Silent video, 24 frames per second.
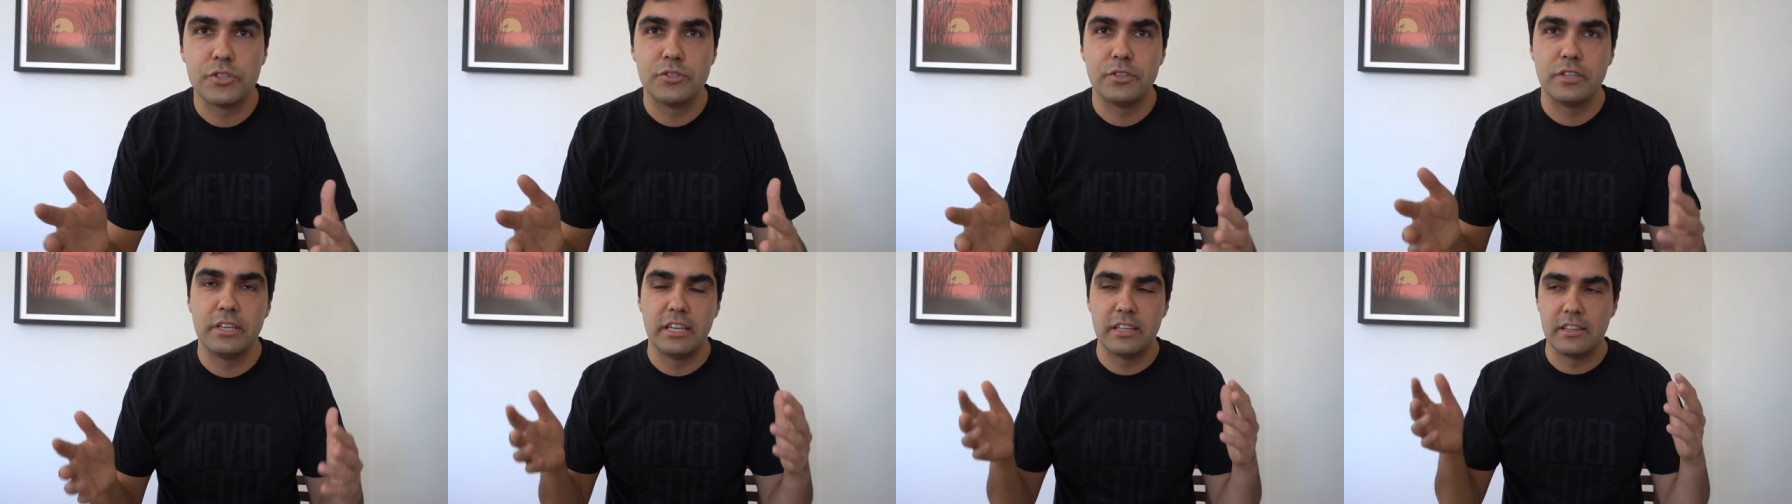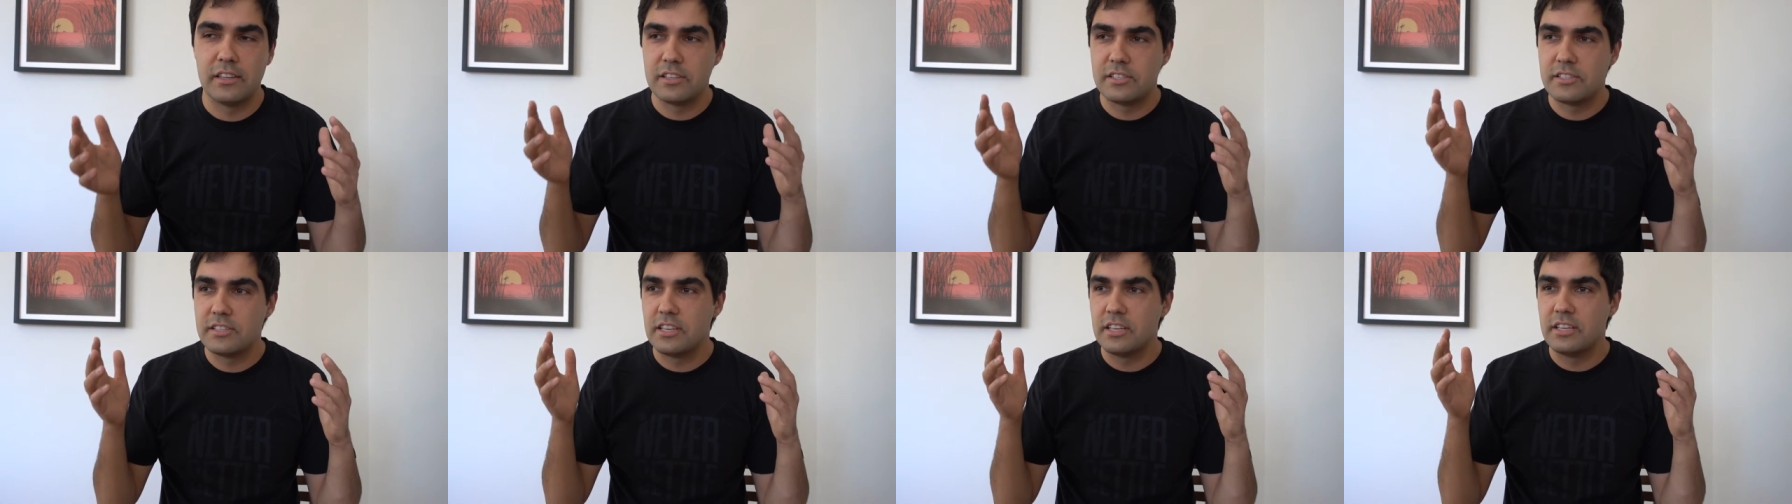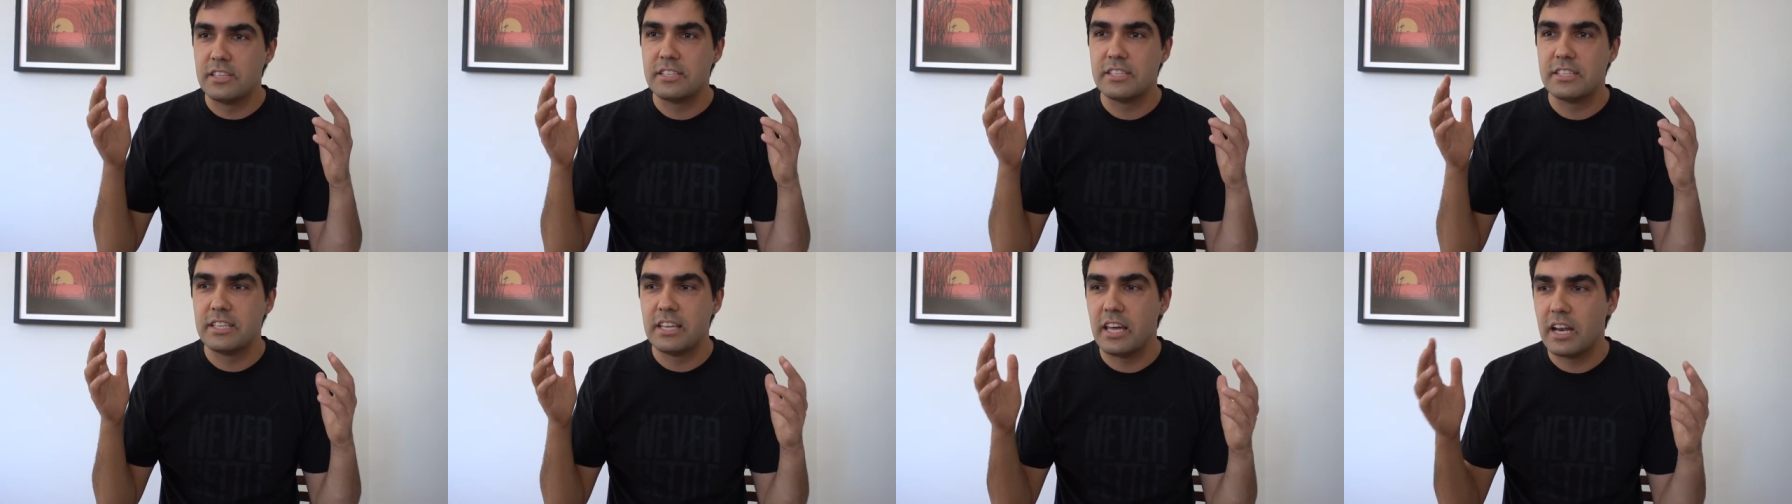to get this thing
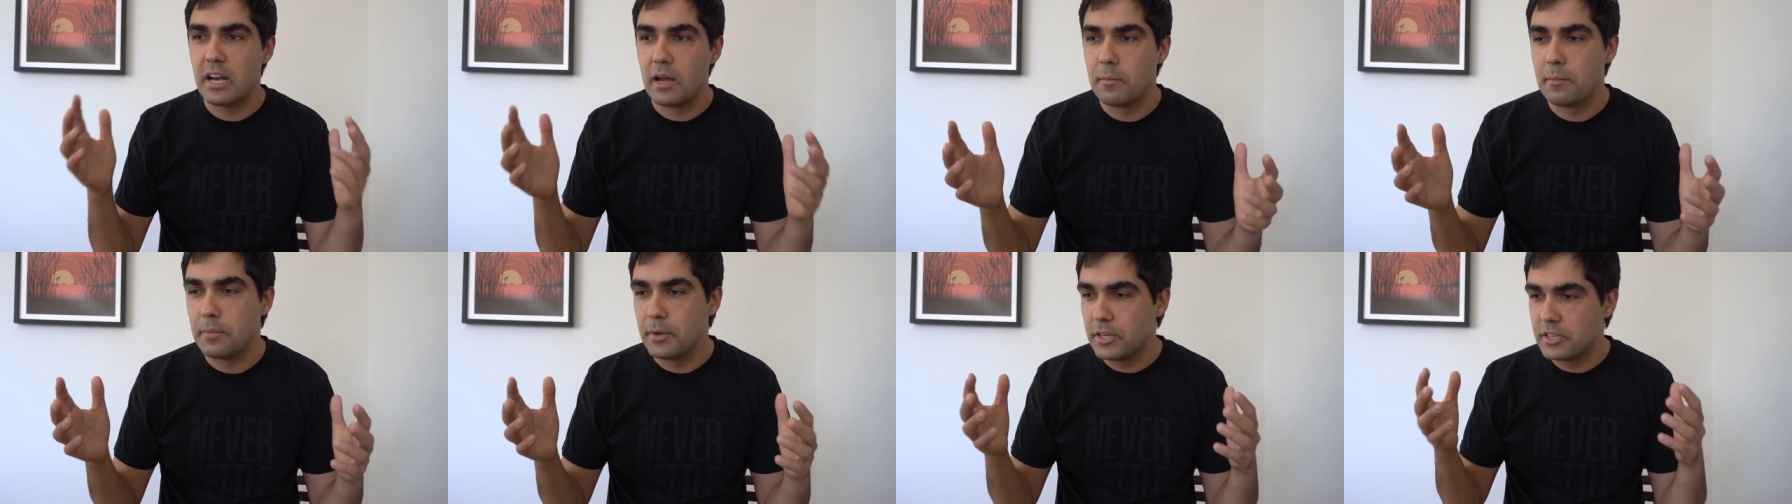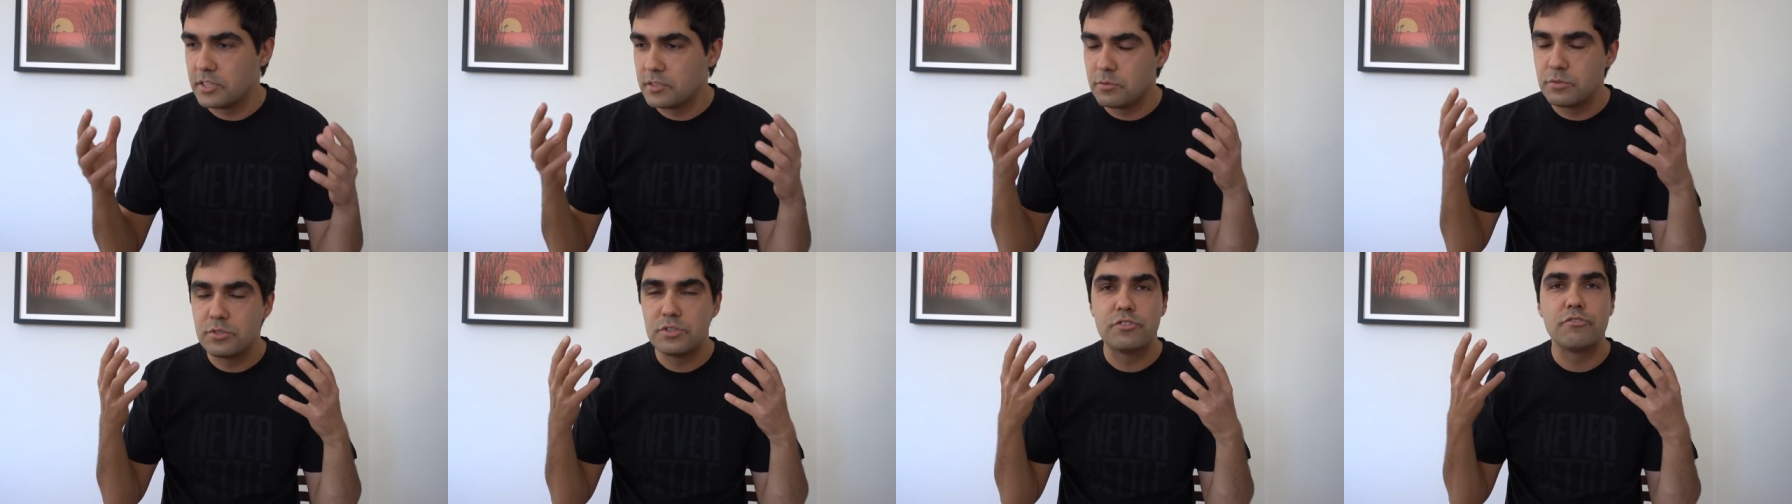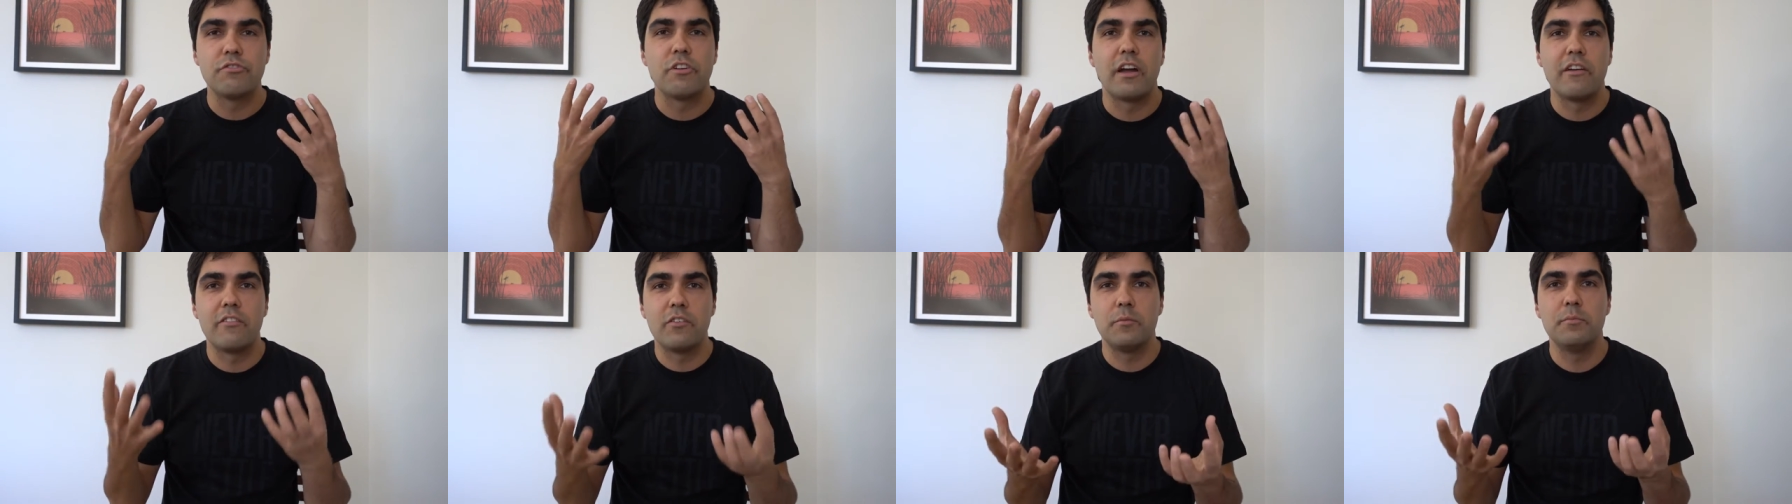set up because it was
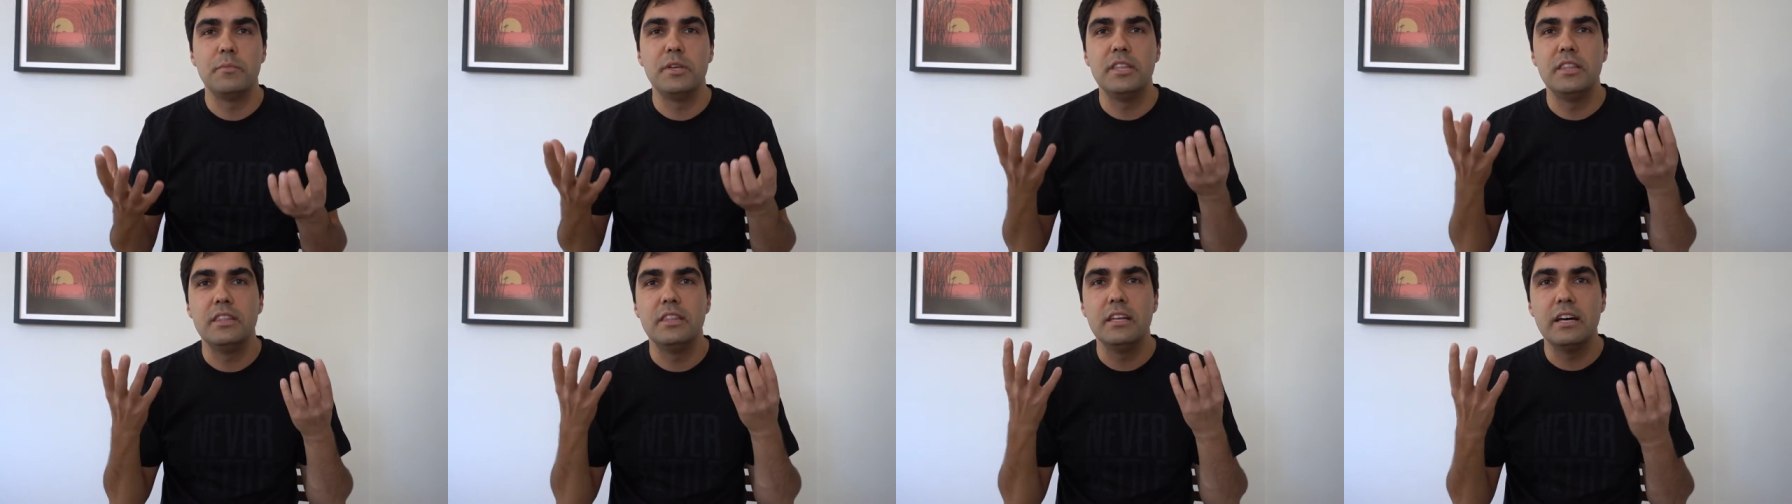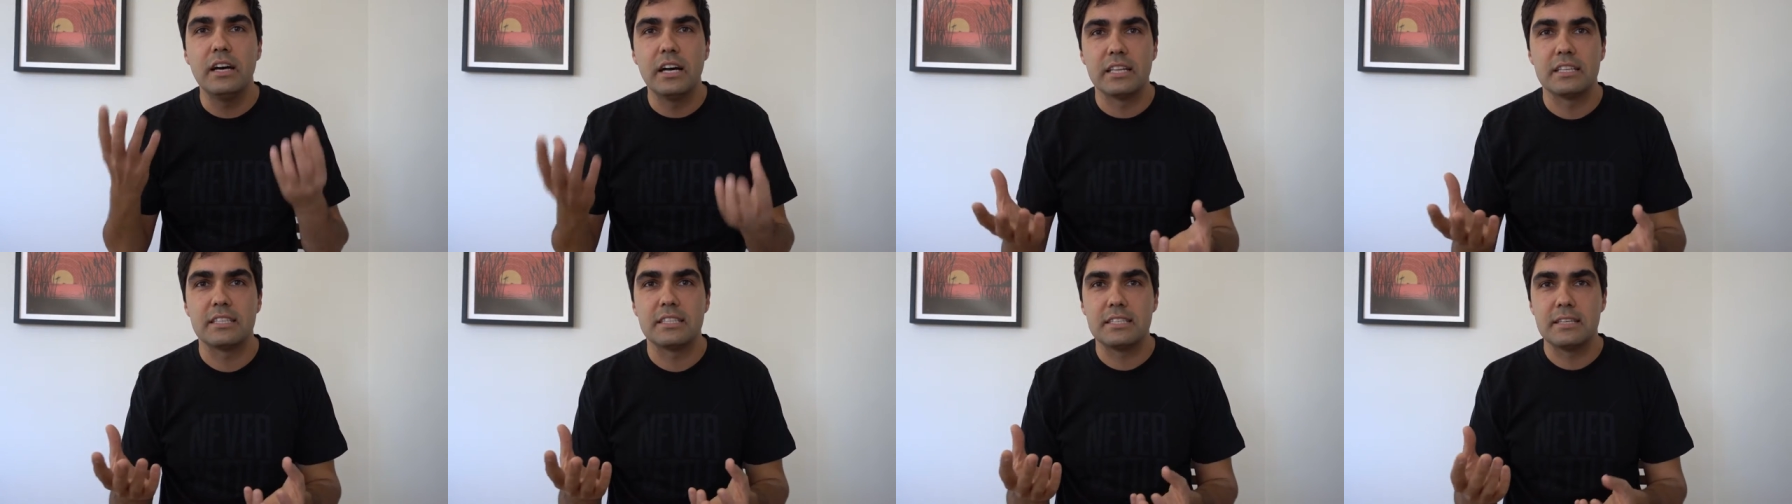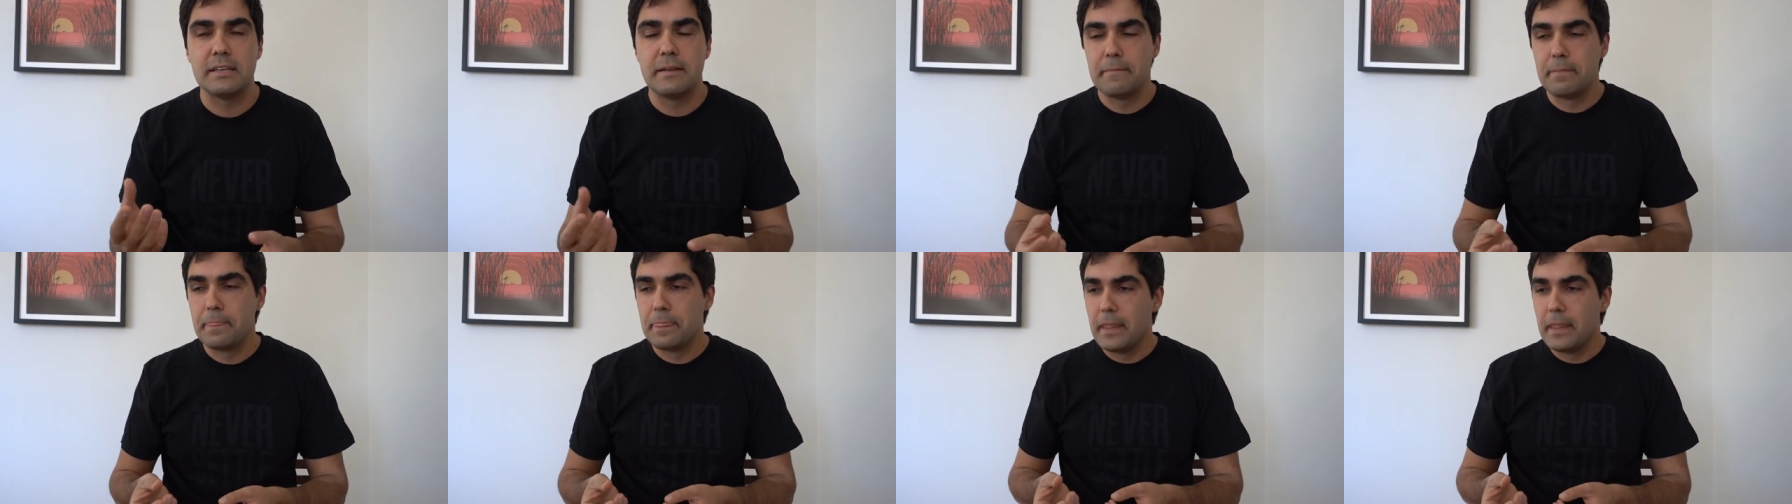driving me nuts.